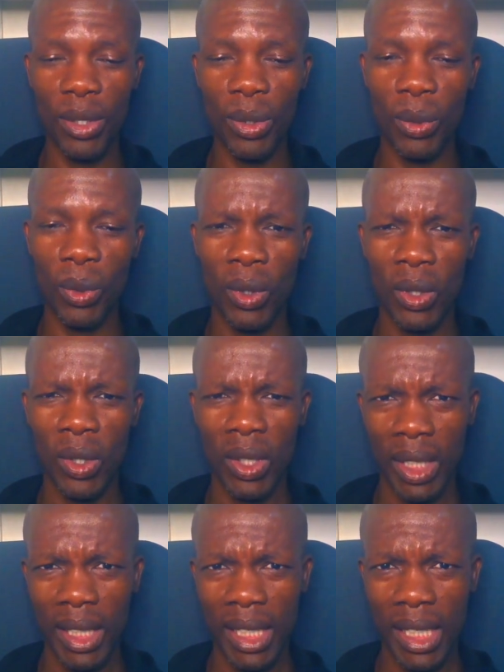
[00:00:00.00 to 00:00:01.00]
to
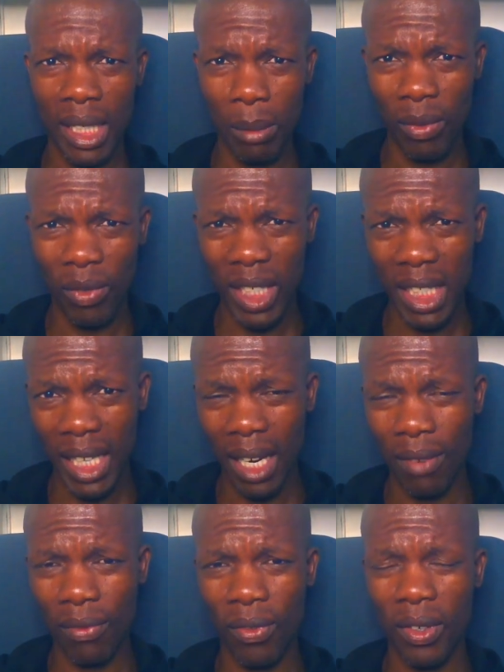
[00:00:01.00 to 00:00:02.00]
some of the
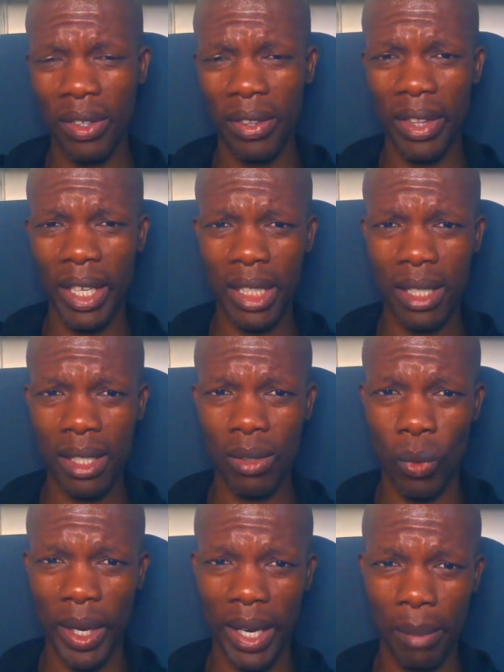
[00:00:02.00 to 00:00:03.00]
stuff that
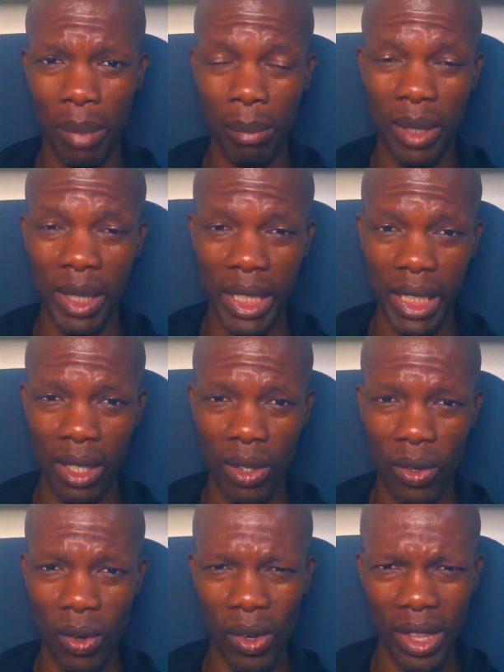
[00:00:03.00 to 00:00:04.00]
we are publishing
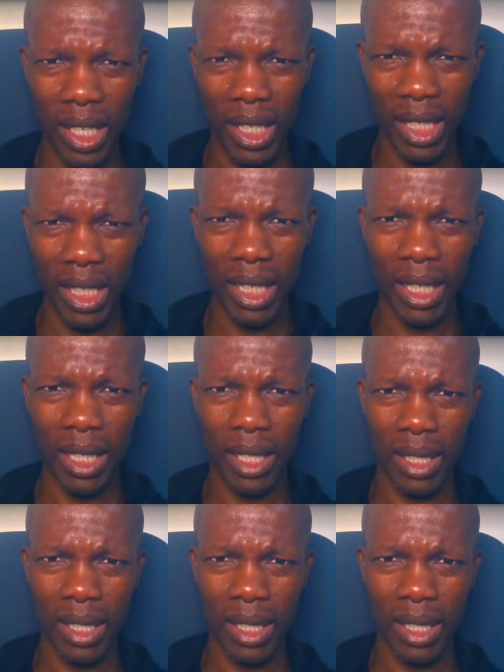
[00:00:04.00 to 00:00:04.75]
on this channel,